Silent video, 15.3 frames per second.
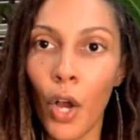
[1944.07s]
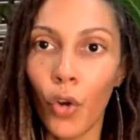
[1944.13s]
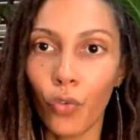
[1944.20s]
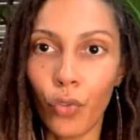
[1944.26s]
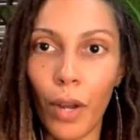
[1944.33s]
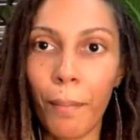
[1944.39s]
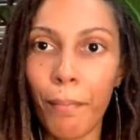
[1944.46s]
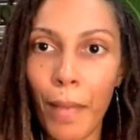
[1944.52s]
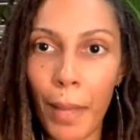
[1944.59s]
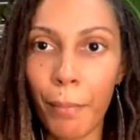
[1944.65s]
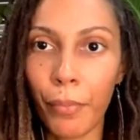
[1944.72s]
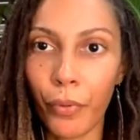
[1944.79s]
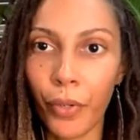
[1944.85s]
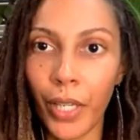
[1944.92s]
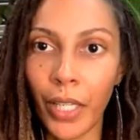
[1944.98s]

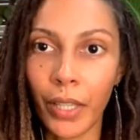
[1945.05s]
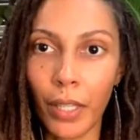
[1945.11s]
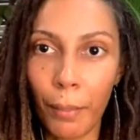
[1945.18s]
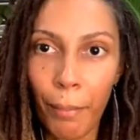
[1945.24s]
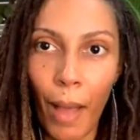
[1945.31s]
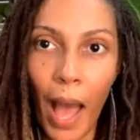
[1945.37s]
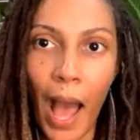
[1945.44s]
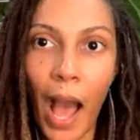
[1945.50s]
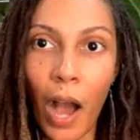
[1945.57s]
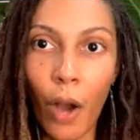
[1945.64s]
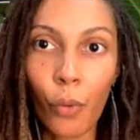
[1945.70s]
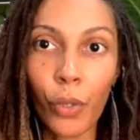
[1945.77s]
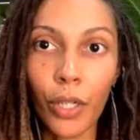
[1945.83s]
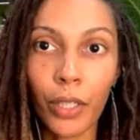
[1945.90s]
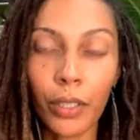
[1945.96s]
remembering the
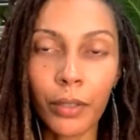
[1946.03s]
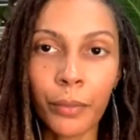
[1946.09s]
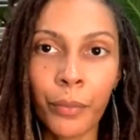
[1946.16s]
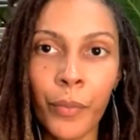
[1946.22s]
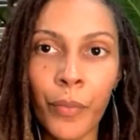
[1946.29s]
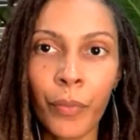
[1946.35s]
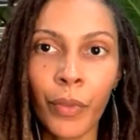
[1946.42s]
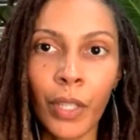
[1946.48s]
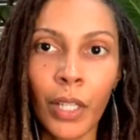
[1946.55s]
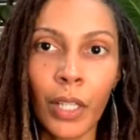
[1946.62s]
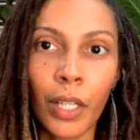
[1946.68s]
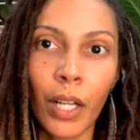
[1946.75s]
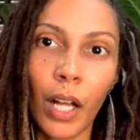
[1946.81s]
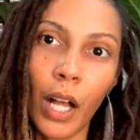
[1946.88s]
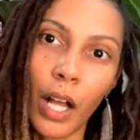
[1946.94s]
power
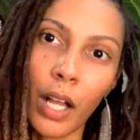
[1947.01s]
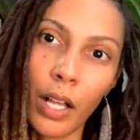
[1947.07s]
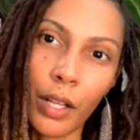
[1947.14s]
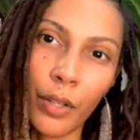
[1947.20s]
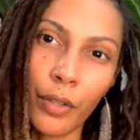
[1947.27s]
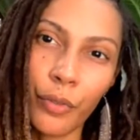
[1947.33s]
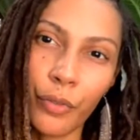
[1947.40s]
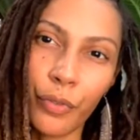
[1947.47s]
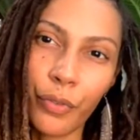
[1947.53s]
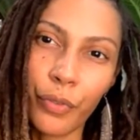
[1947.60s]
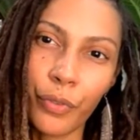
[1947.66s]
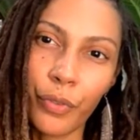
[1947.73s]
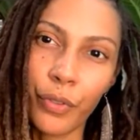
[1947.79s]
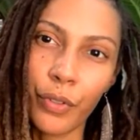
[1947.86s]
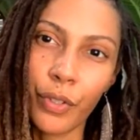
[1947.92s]
of
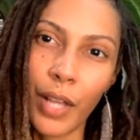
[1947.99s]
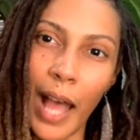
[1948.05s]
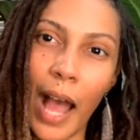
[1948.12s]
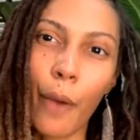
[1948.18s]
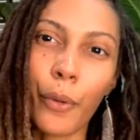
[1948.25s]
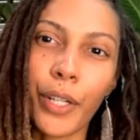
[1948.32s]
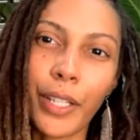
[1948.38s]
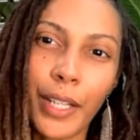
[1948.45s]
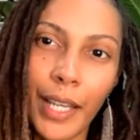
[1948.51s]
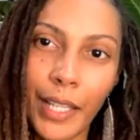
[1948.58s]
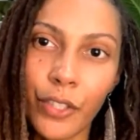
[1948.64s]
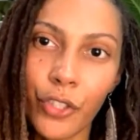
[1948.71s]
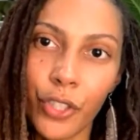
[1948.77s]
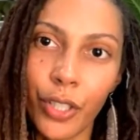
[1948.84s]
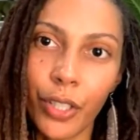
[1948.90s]
our
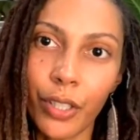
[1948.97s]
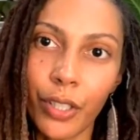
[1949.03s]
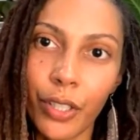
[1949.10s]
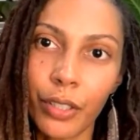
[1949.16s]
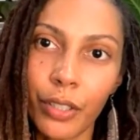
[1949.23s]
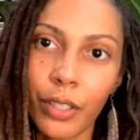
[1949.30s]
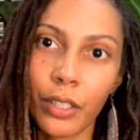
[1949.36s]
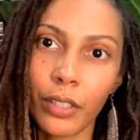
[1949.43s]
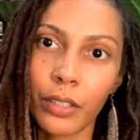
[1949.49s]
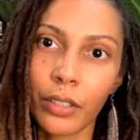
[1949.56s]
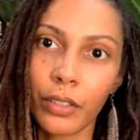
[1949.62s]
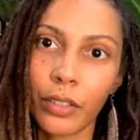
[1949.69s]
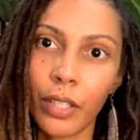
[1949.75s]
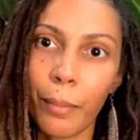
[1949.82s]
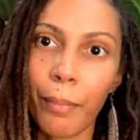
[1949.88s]
nature,
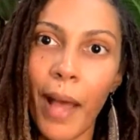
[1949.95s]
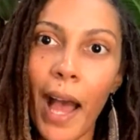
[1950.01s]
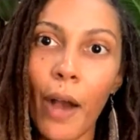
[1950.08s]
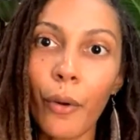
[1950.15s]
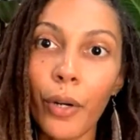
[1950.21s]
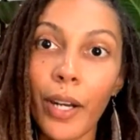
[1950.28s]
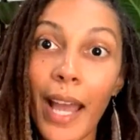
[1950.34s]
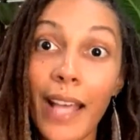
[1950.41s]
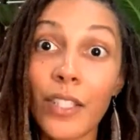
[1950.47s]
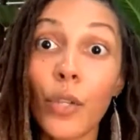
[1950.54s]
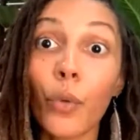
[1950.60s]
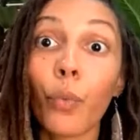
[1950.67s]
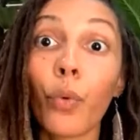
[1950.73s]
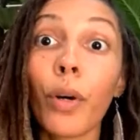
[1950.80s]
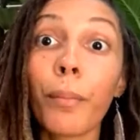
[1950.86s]
the power
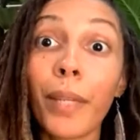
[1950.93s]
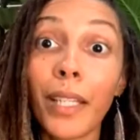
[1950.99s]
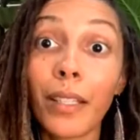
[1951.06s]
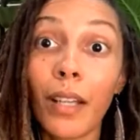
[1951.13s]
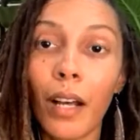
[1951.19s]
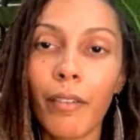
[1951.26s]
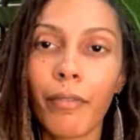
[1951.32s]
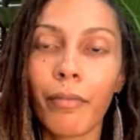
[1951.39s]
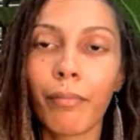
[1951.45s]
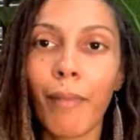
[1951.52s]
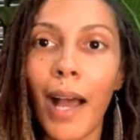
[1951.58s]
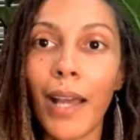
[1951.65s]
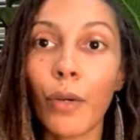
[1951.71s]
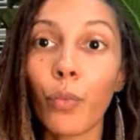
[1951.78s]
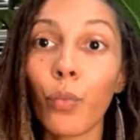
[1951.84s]
as a woman of
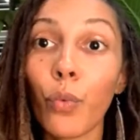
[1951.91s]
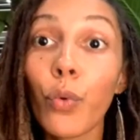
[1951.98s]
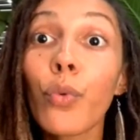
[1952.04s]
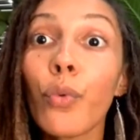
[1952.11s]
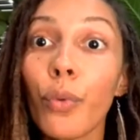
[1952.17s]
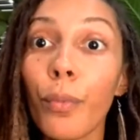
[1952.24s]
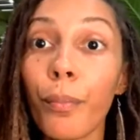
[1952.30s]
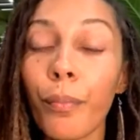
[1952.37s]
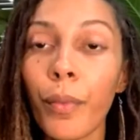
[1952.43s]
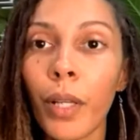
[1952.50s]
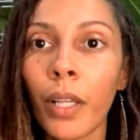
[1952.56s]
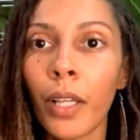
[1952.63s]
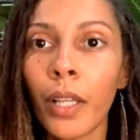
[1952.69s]
my womb.